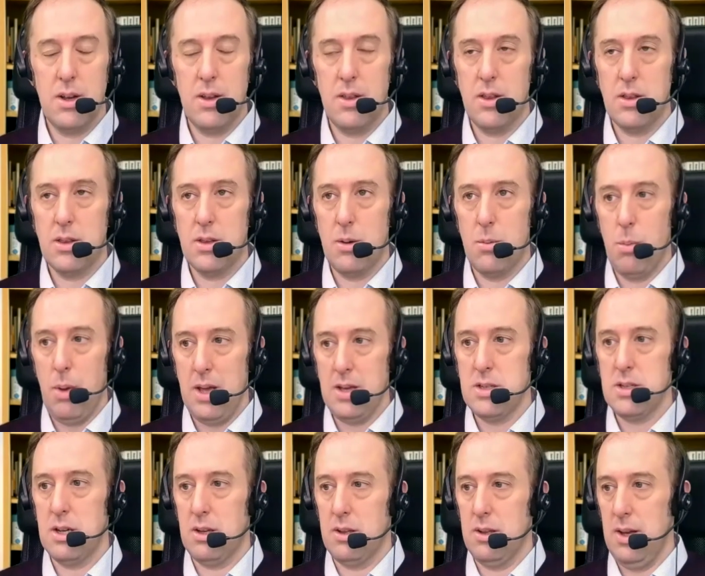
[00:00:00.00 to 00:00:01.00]
and that they're
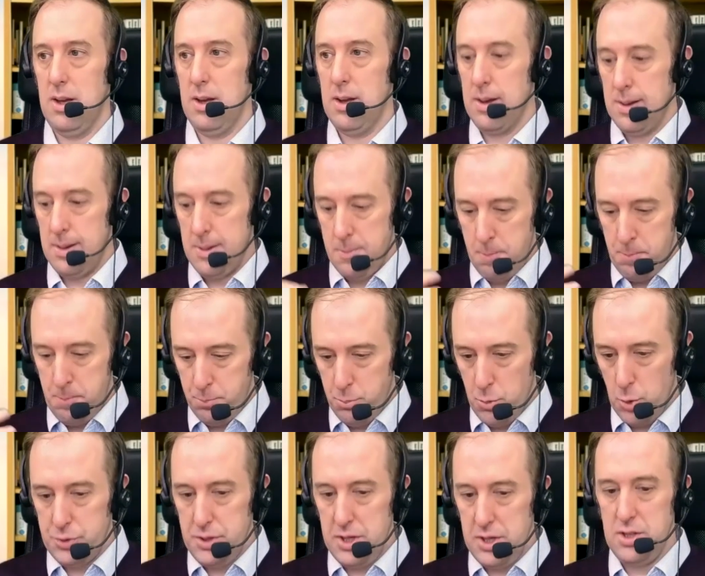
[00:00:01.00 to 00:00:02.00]
basically
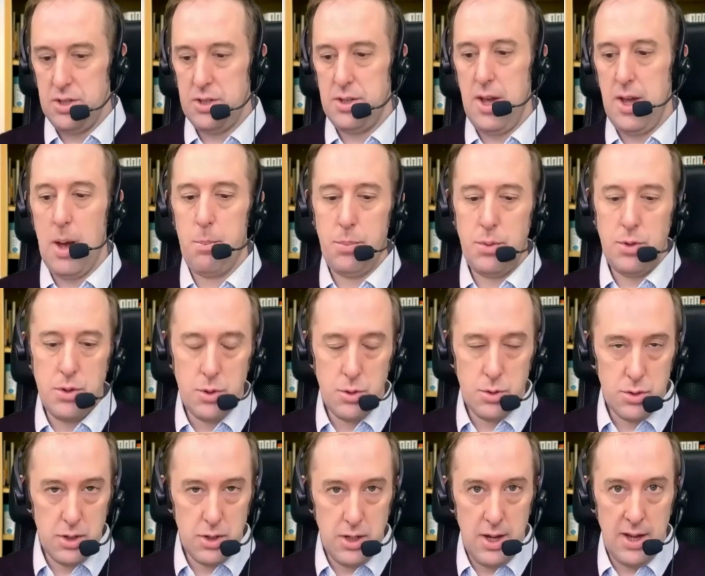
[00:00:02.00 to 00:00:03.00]
multi-step,
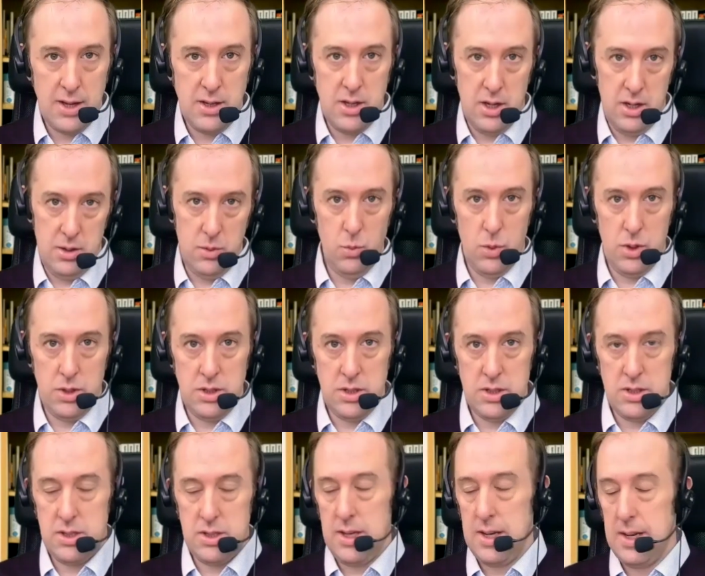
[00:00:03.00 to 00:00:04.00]
usually not done in one
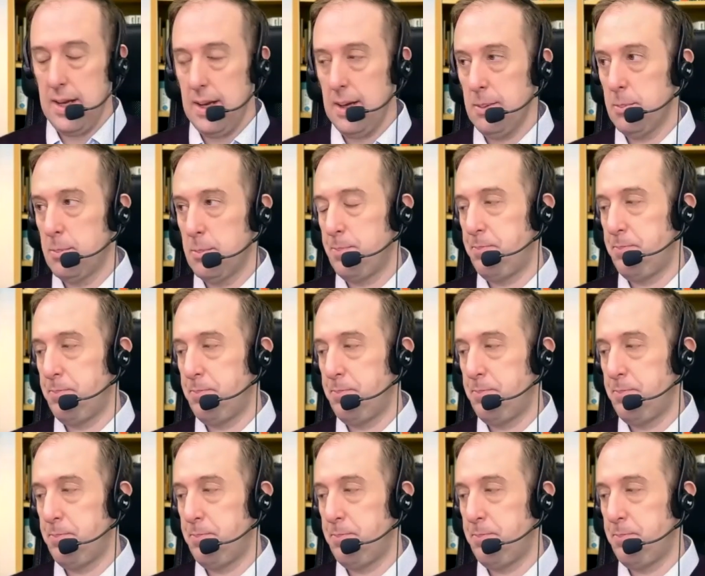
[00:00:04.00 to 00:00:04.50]
sitting.